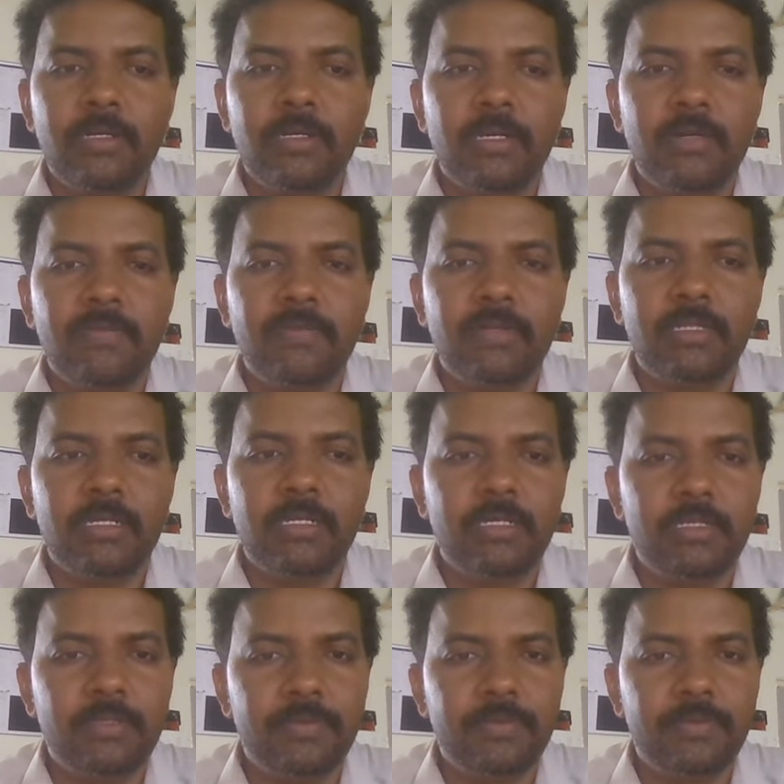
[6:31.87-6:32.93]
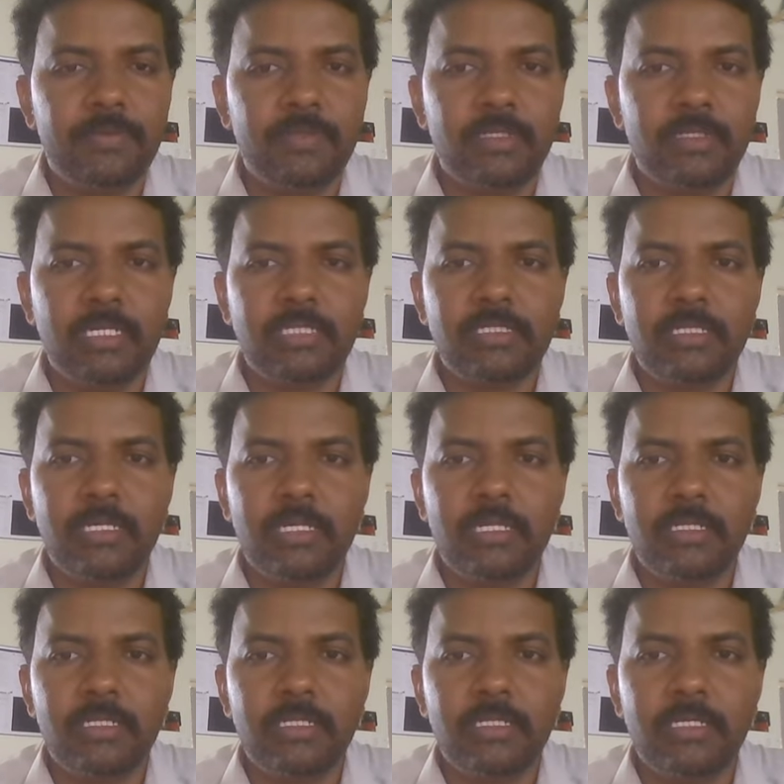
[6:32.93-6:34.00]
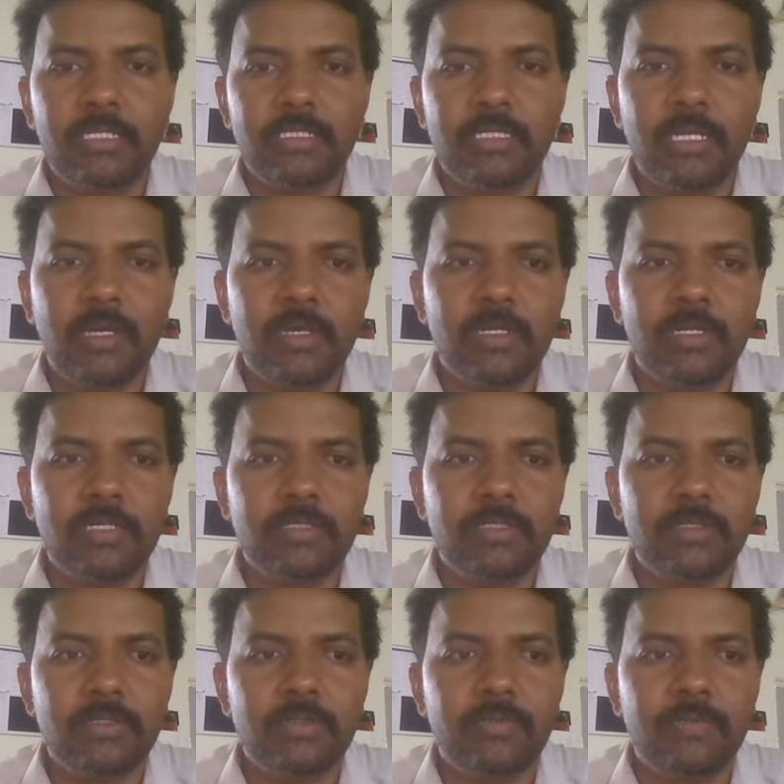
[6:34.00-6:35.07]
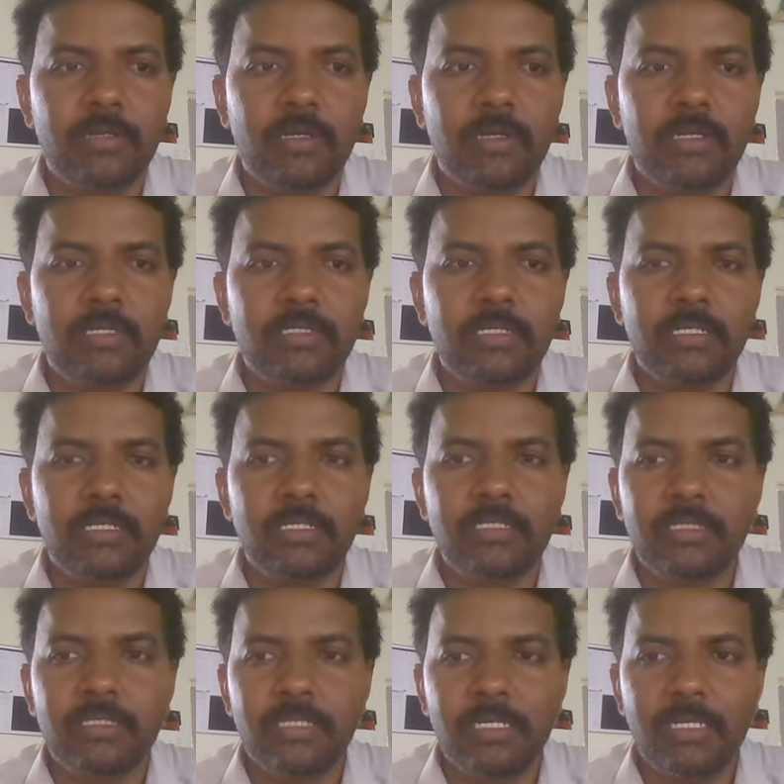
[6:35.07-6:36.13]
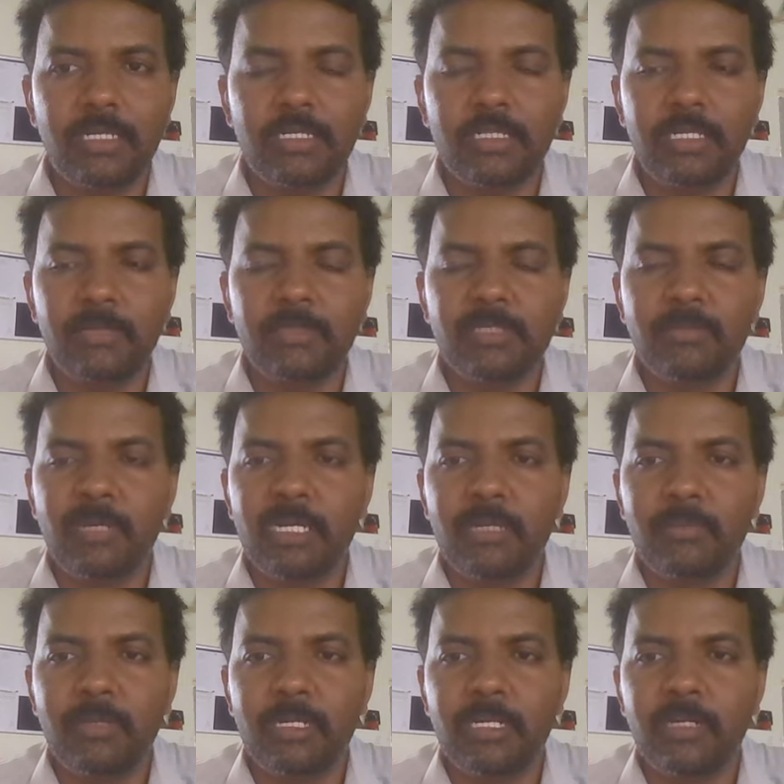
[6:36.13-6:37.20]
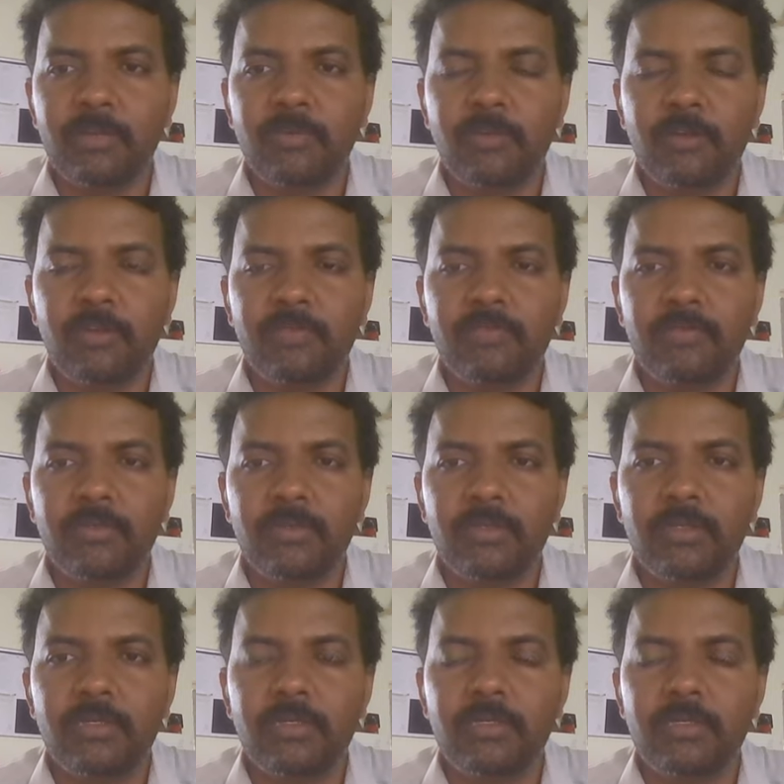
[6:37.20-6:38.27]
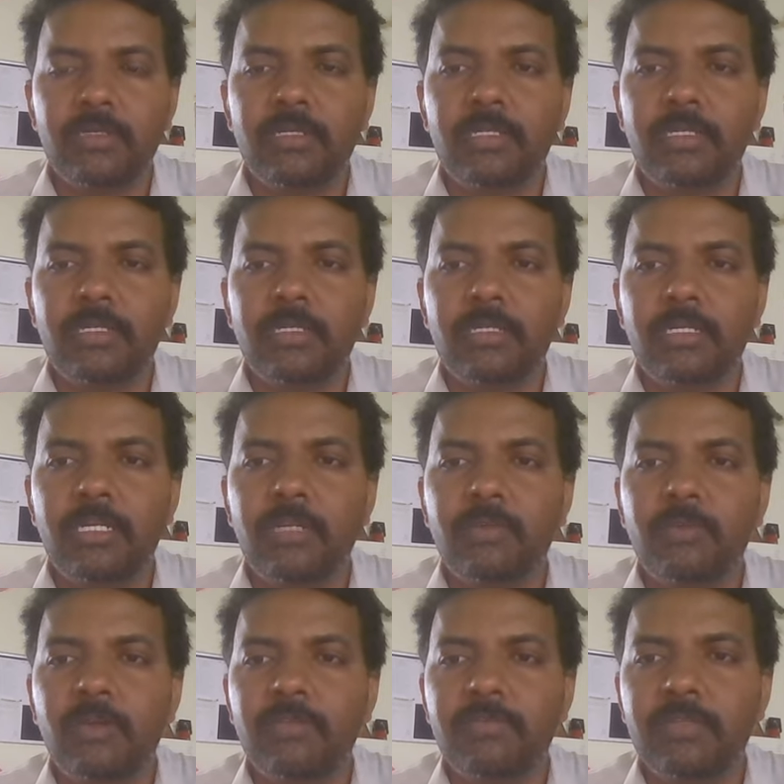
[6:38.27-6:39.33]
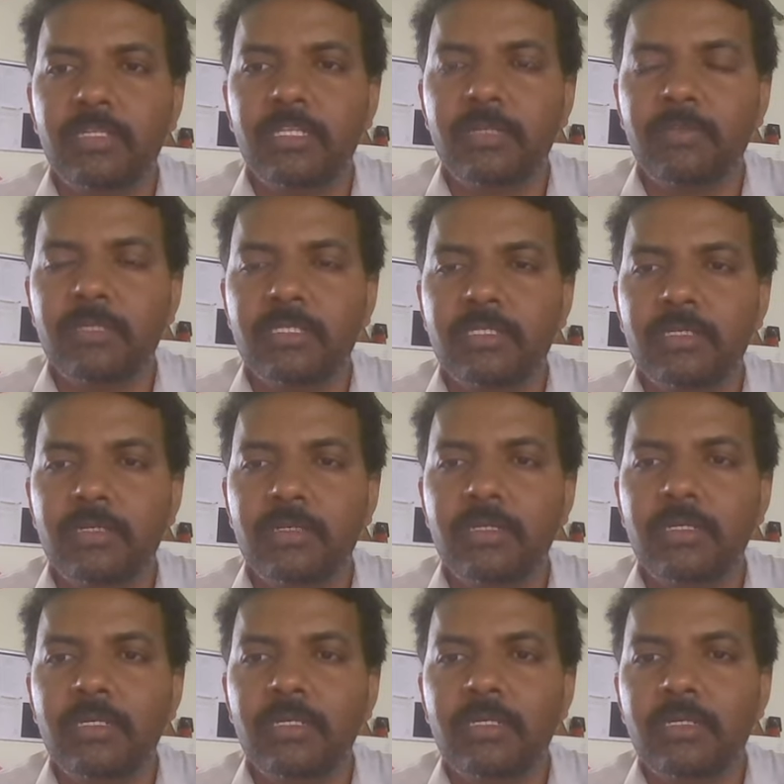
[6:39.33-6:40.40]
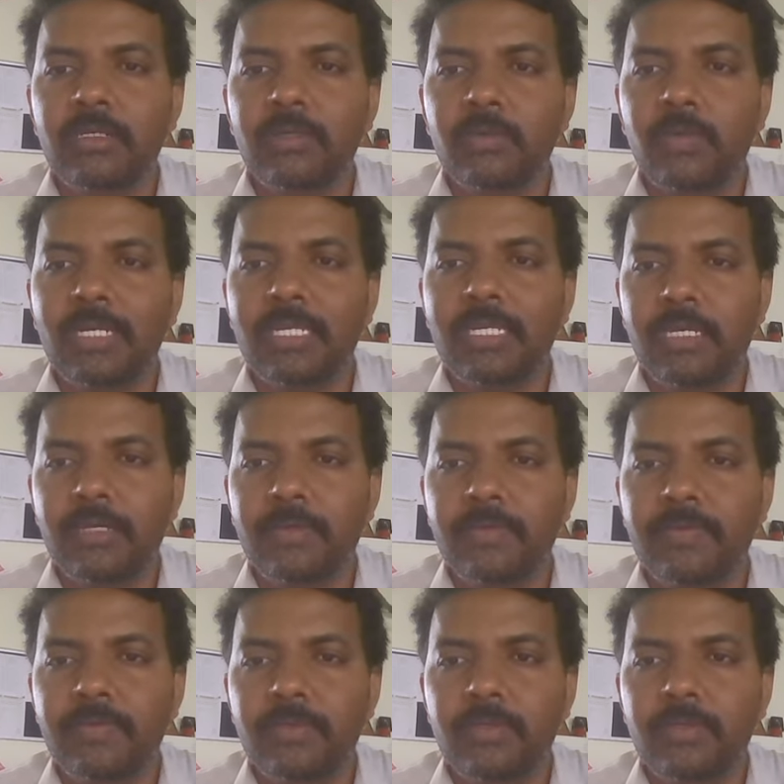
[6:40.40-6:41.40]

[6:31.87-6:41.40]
And for the next color, it is an orange. For orange, it is 3. That means multiply 10 to the power of 10 to the power of 3. That means 1K.